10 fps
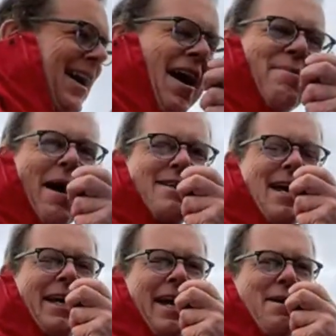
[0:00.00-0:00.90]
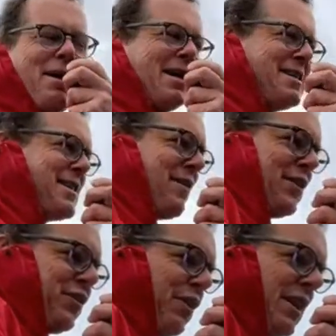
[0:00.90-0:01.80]
All right, mate, take care, buddy.
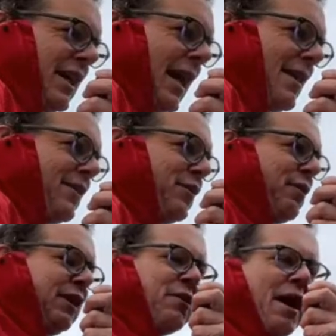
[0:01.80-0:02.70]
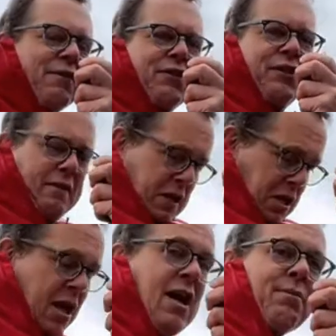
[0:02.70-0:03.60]
7-3. This is Victor Alpha
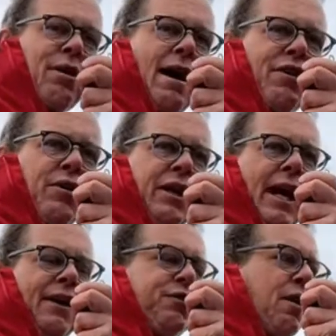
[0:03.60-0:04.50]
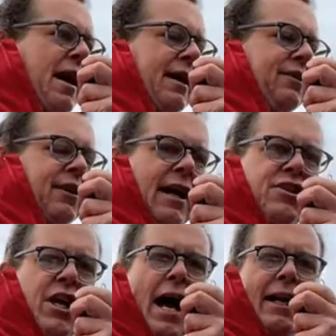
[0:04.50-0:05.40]
7, Bravo Indy X-ray at
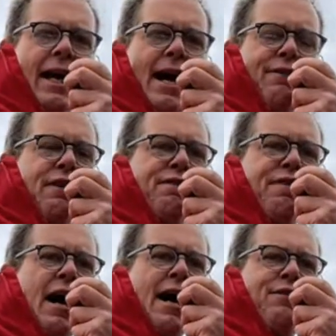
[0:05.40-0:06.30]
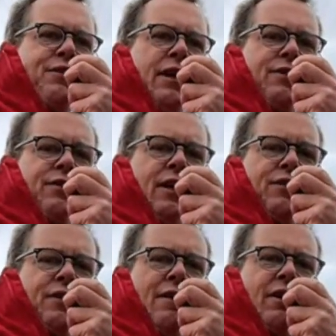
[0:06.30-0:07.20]
Charlie Alpha
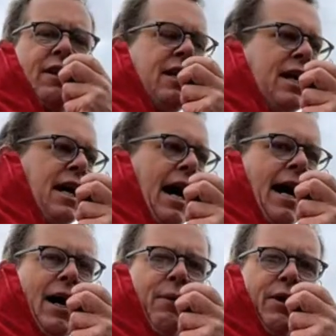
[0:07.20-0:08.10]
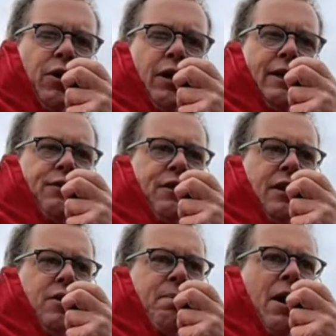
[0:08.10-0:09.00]
5667. We're calling
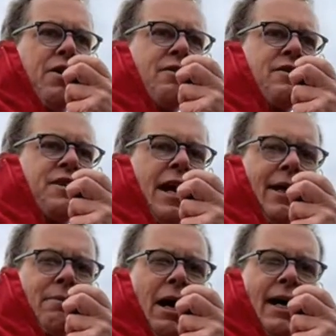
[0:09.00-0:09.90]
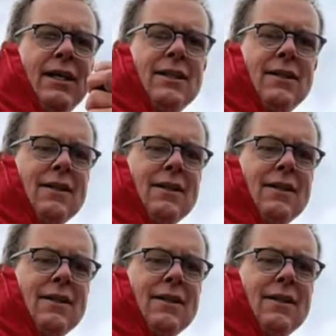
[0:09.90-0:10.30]
CQ Pota and standing by.